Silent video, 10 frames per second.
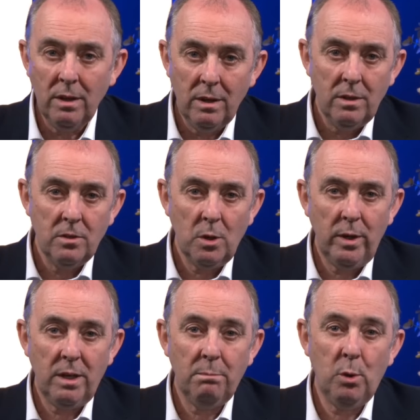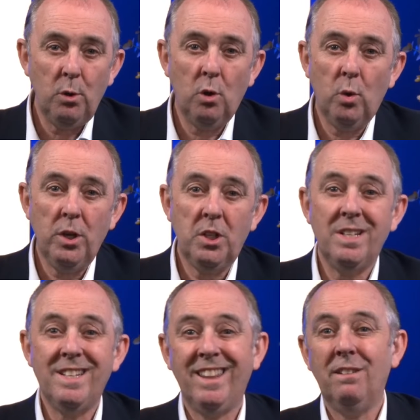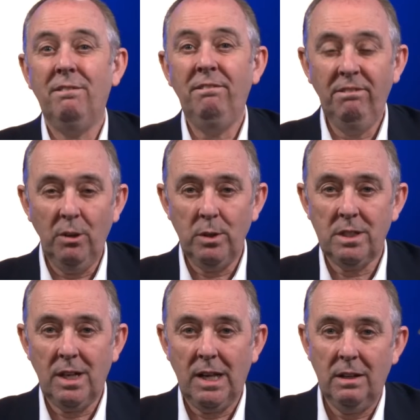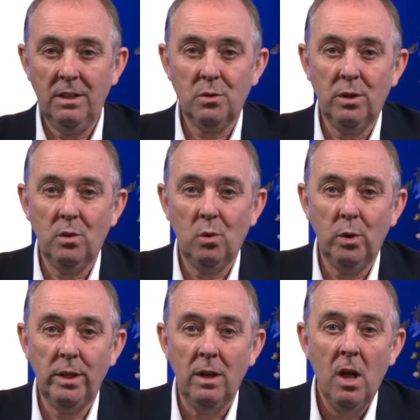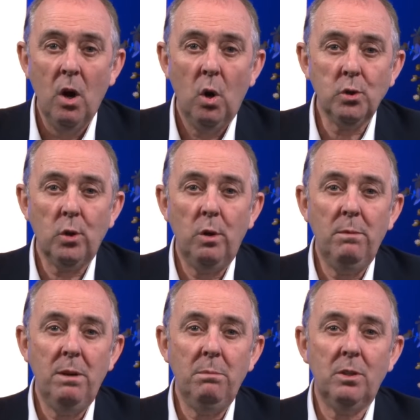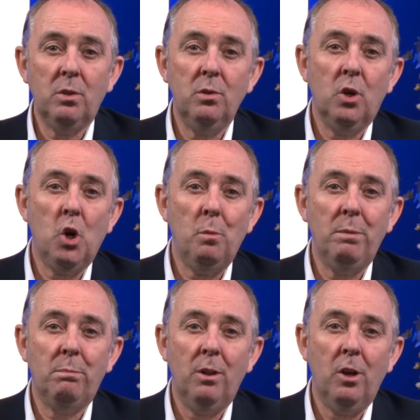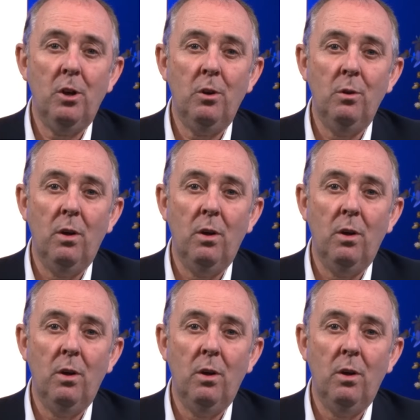so we can put your questions at the very start of this recording. Also remember to comment below